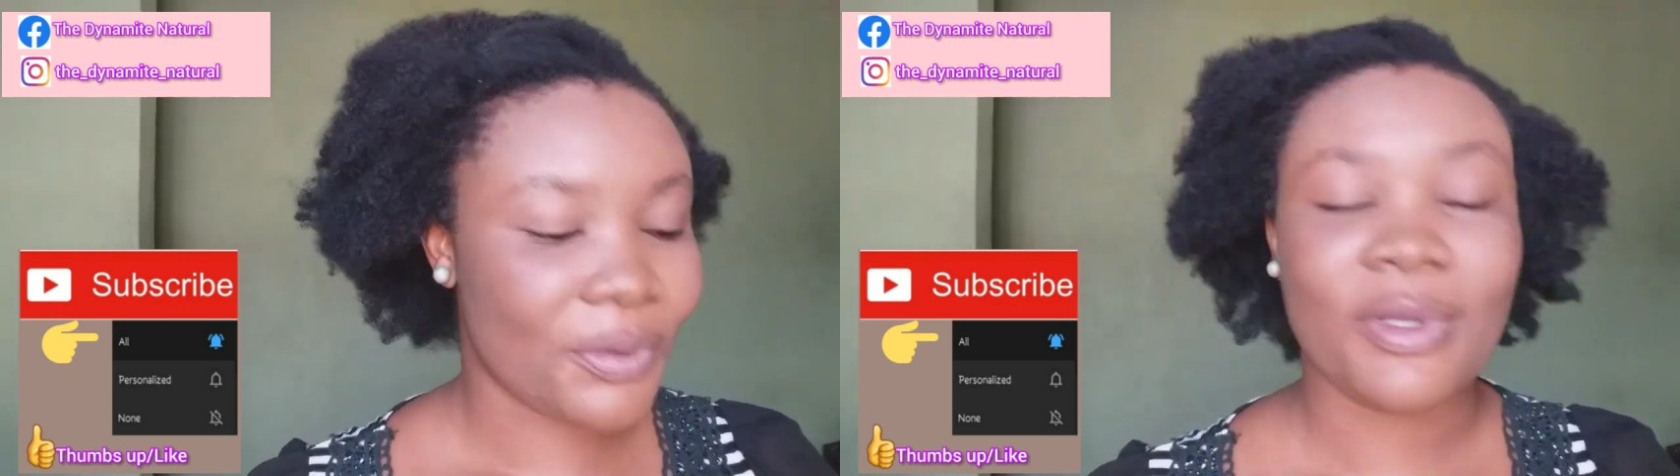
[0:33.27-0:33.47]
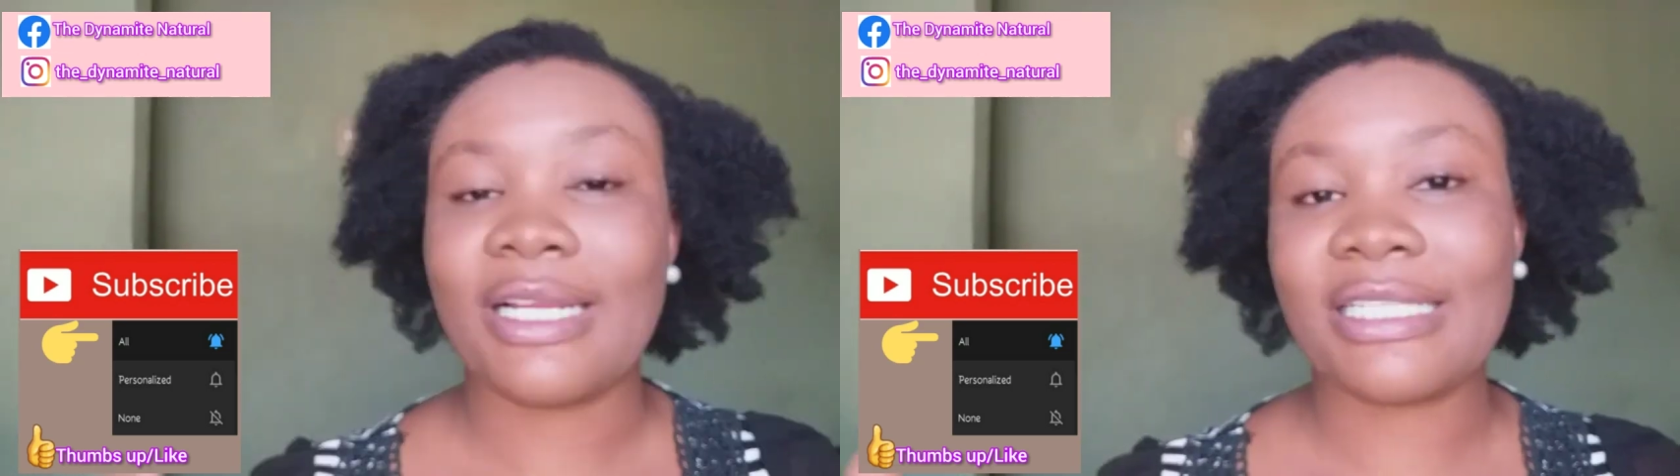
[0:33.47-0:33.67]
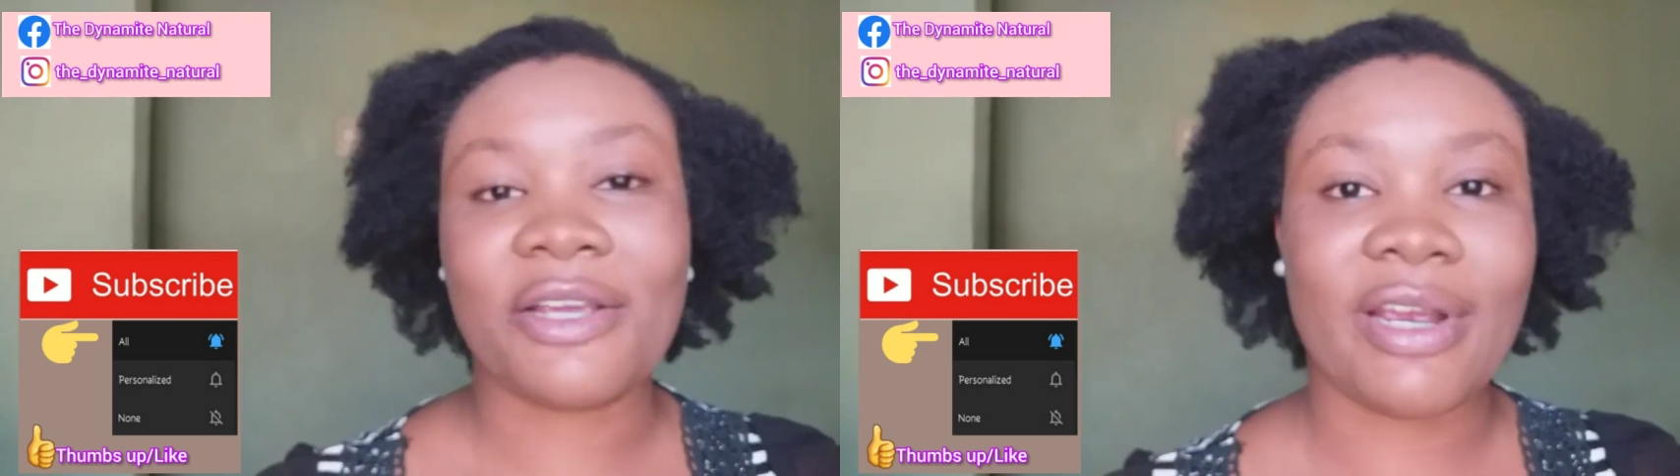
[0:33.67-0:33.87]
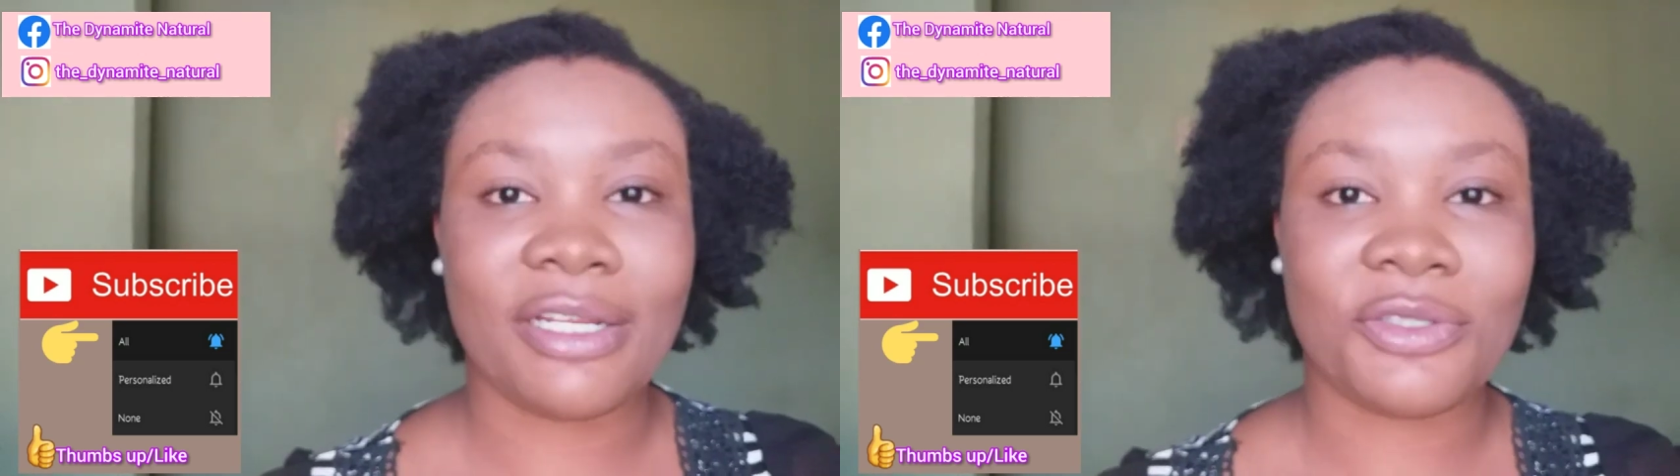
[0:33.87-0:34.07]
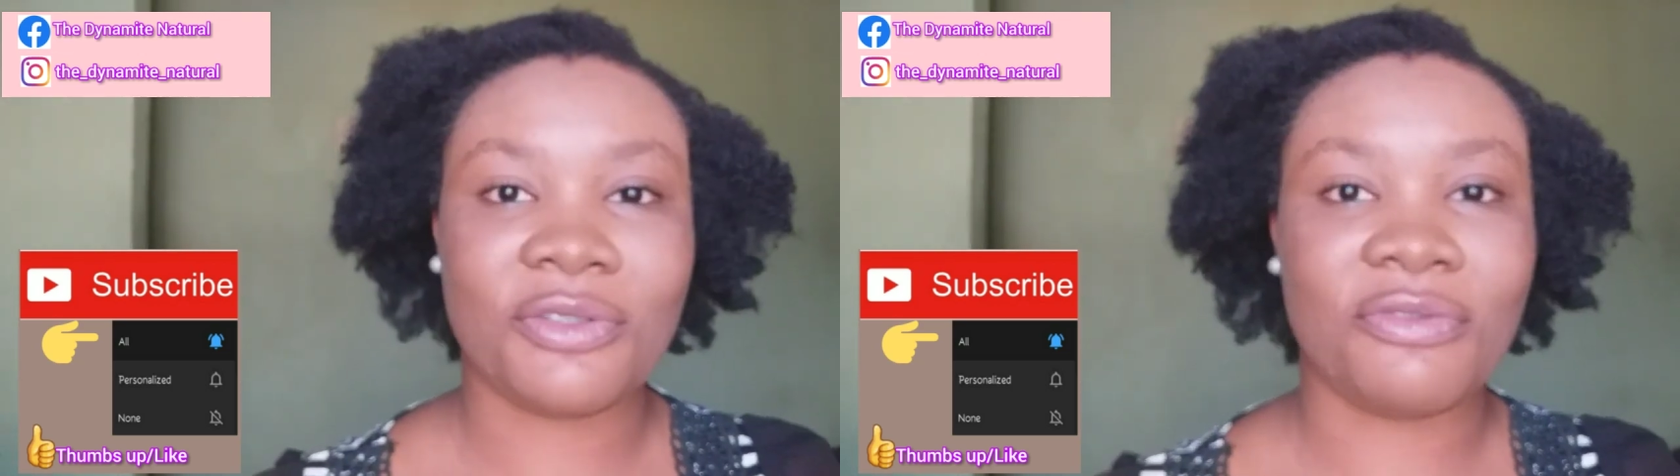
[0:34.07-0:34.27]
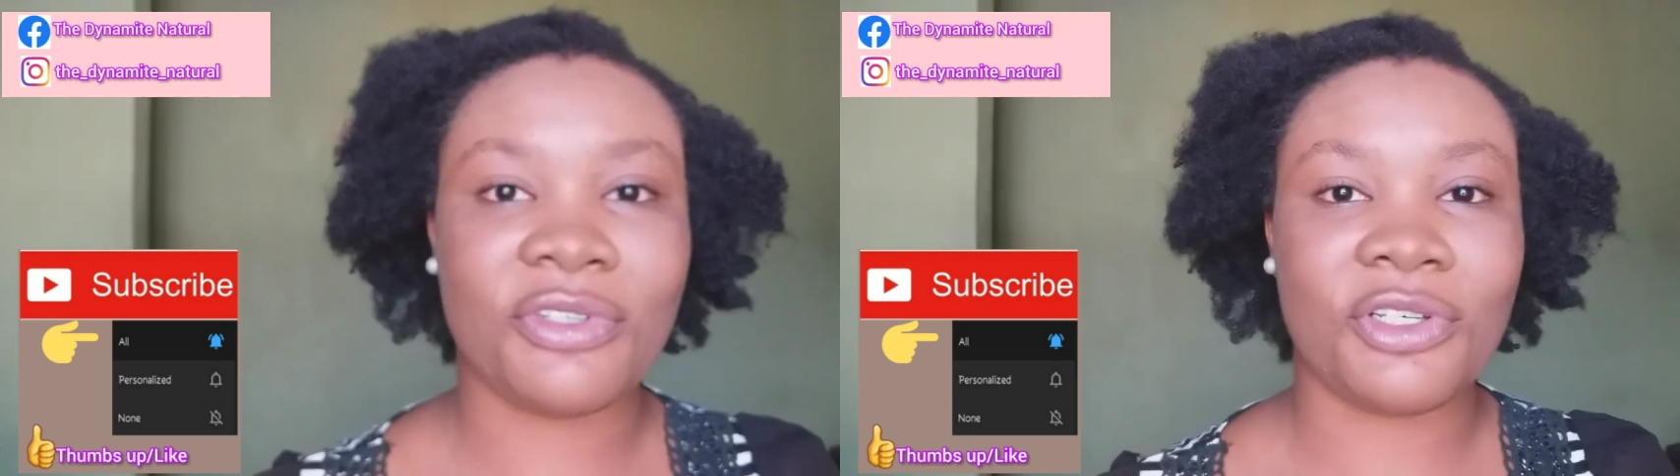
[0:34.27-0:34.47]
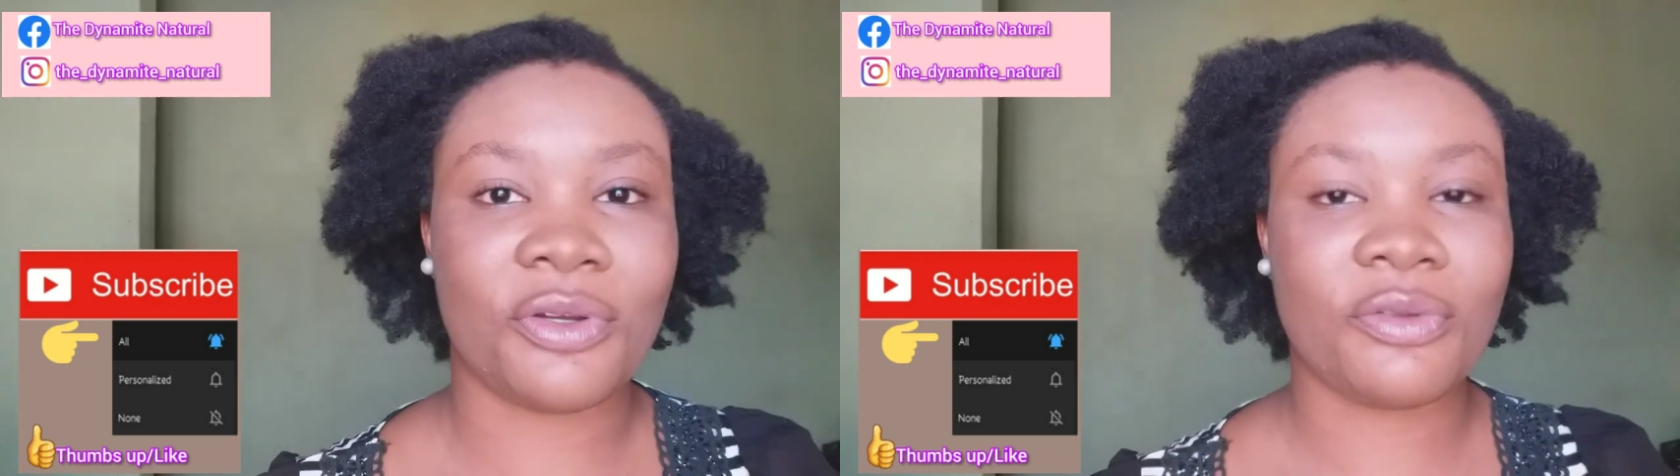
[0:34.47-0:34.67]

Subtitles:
let's get right into the video.